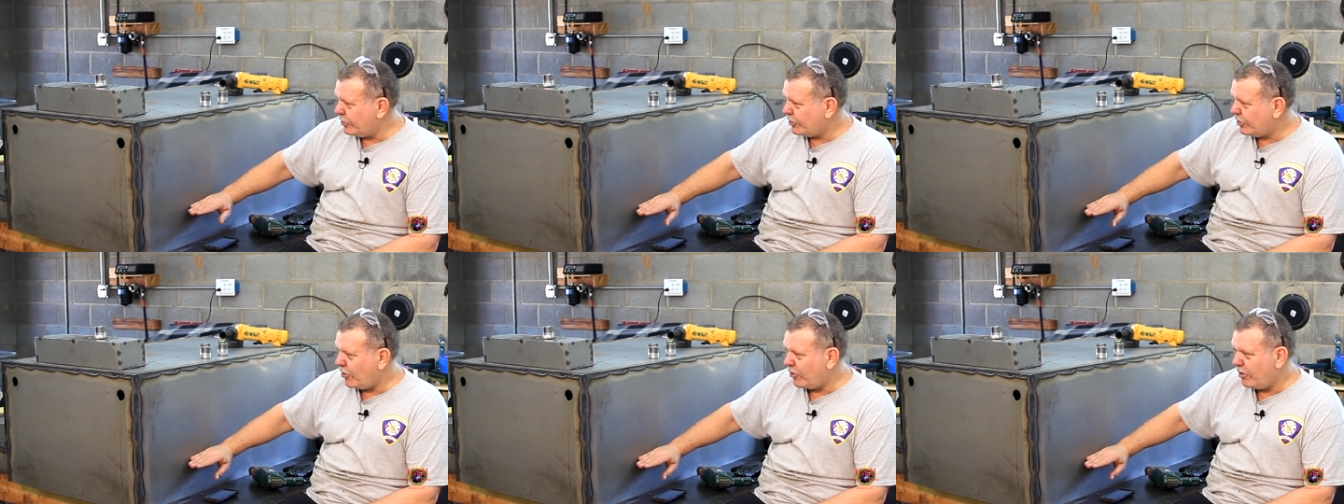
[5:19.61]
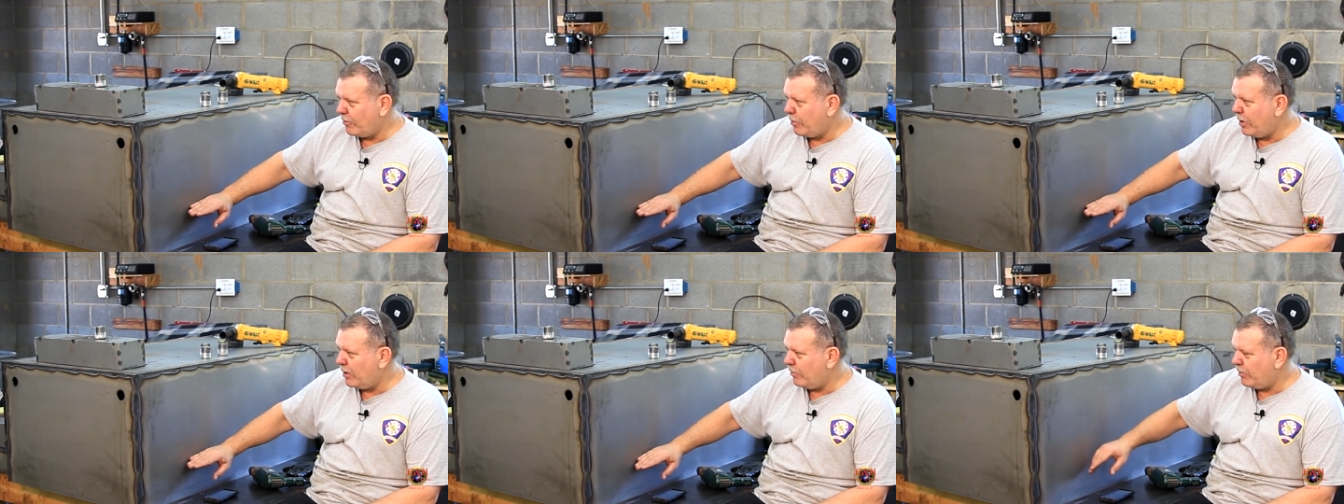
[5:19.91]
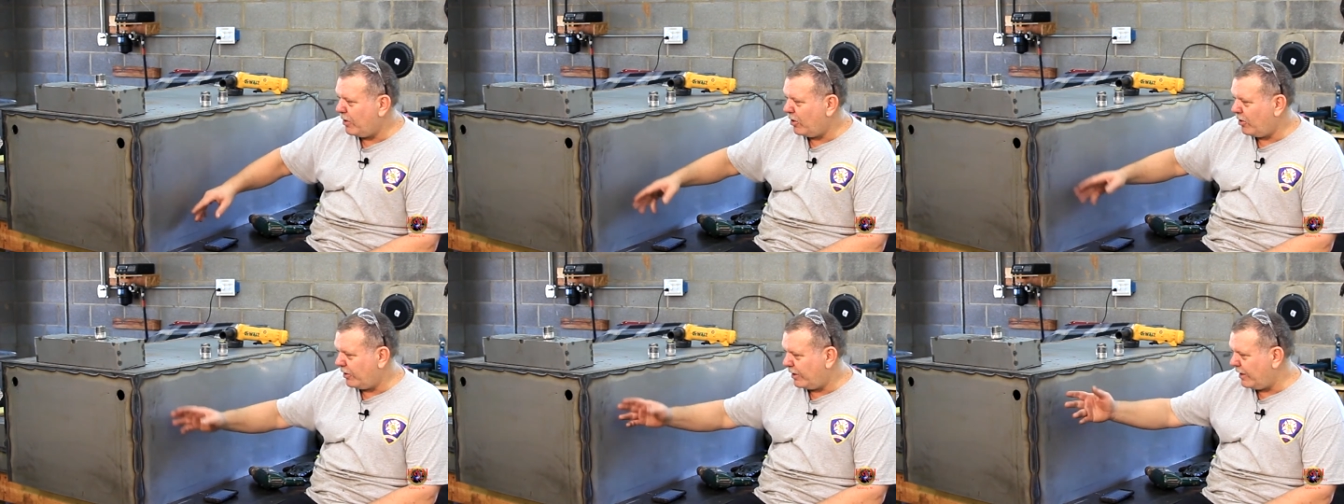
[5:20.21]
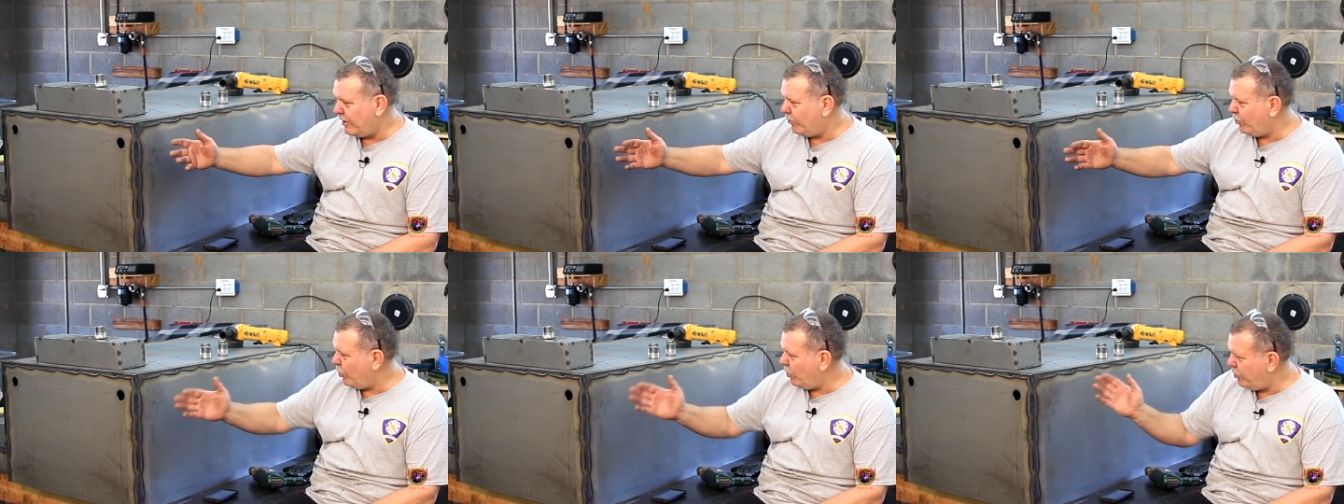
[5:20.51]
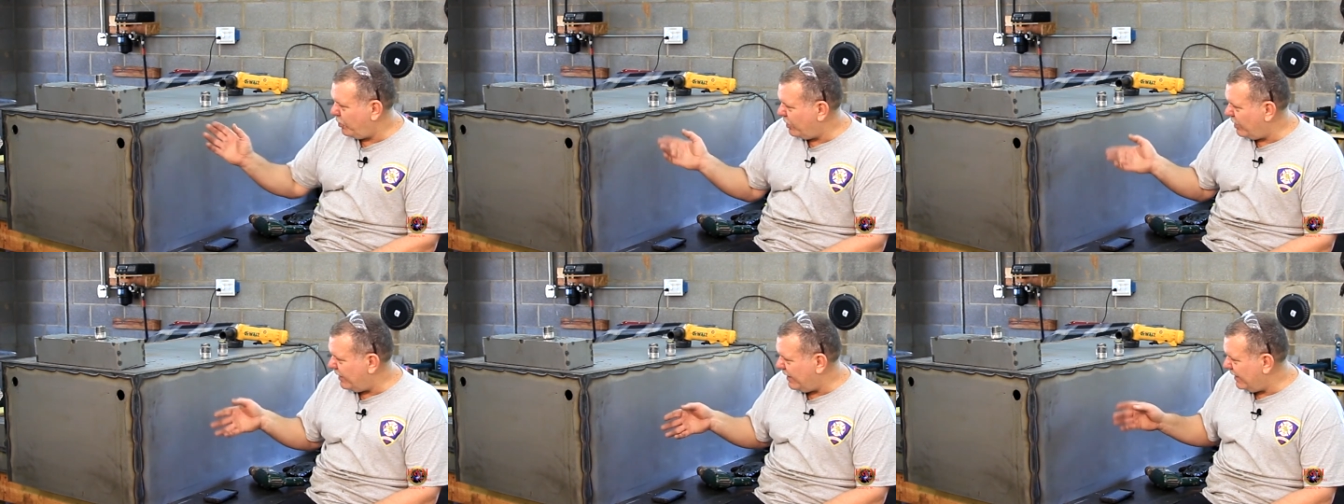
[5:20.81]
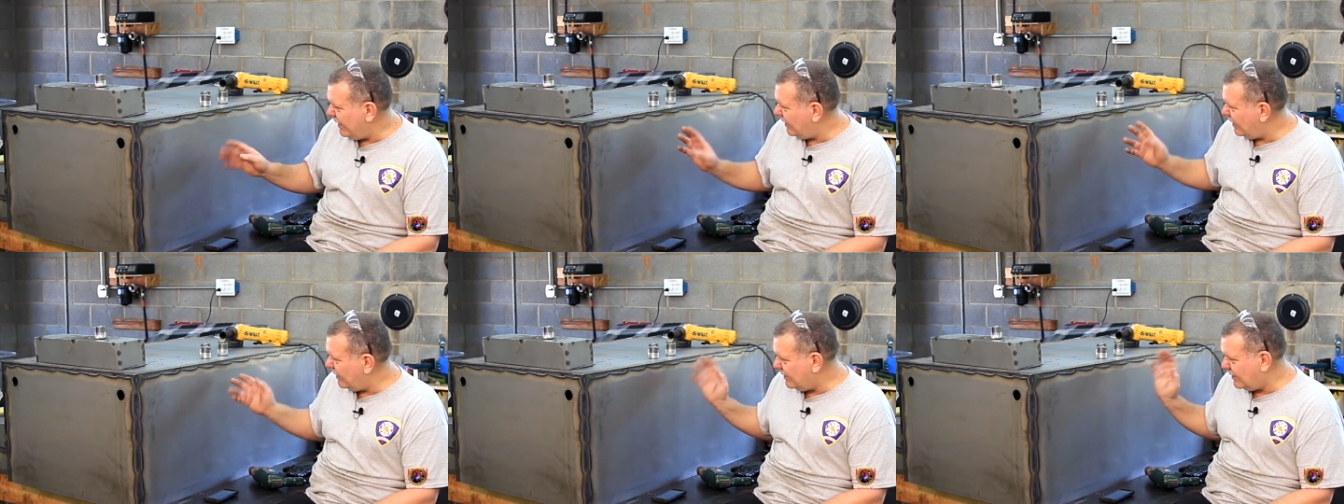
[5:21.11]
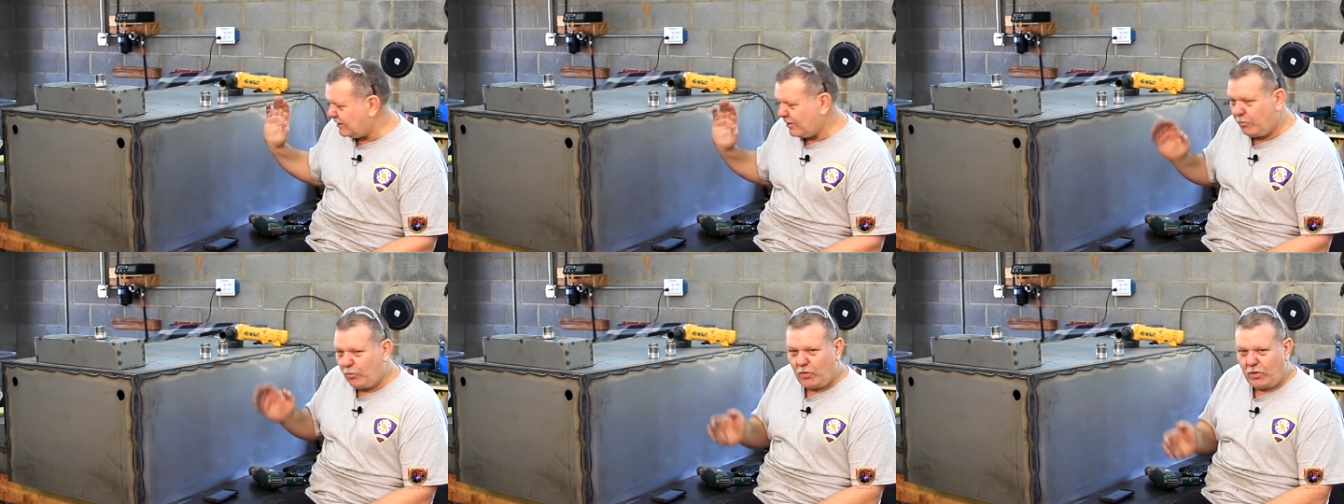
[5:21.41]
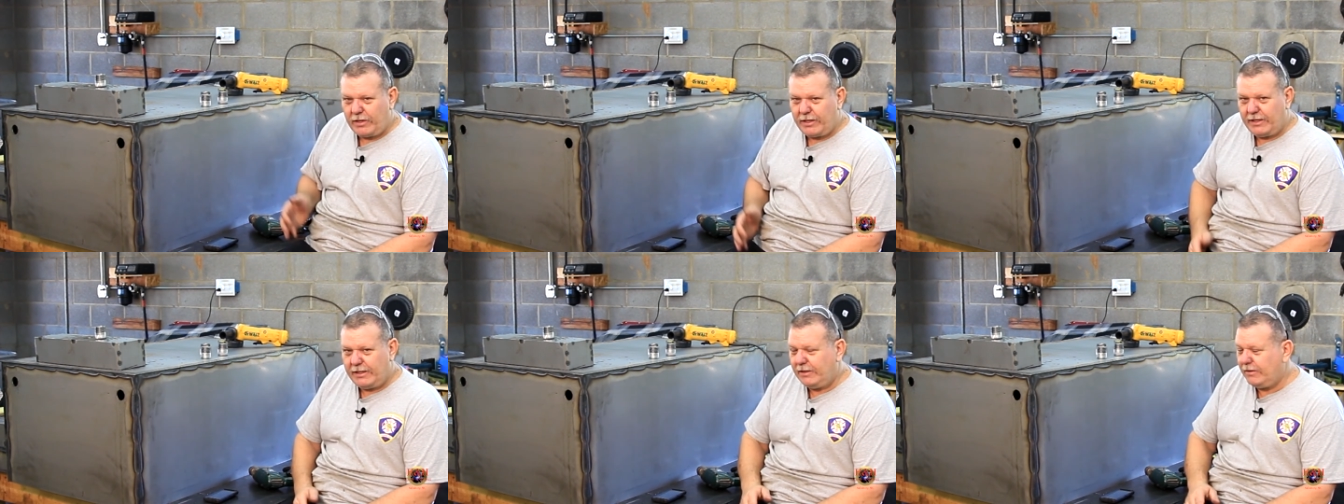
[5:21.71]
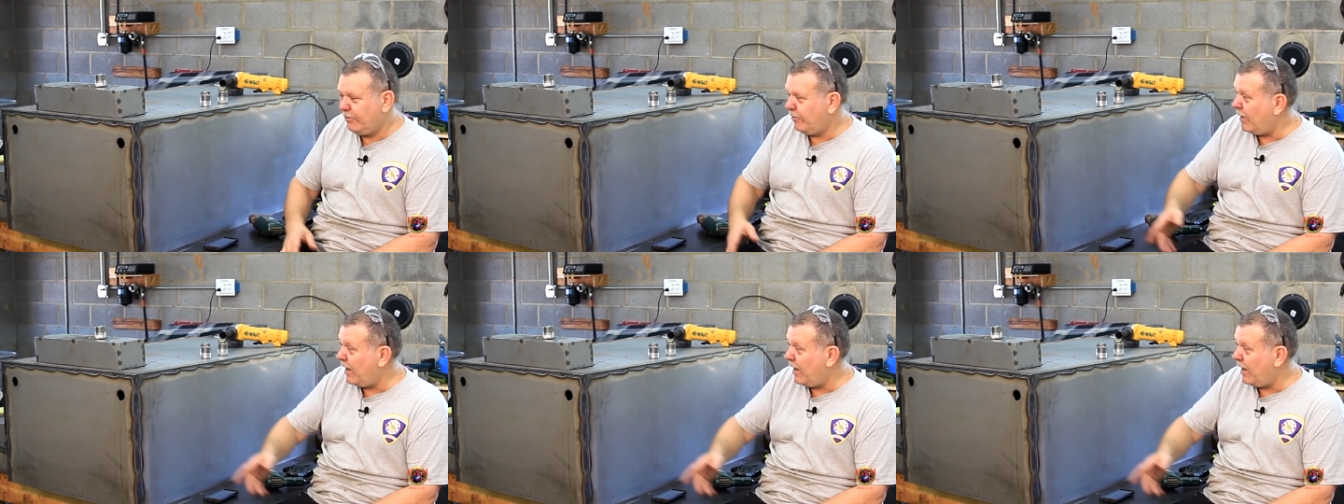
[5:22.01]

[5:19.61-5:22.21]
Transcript: just turn the pump on and we'll put an inlet somewhere in it.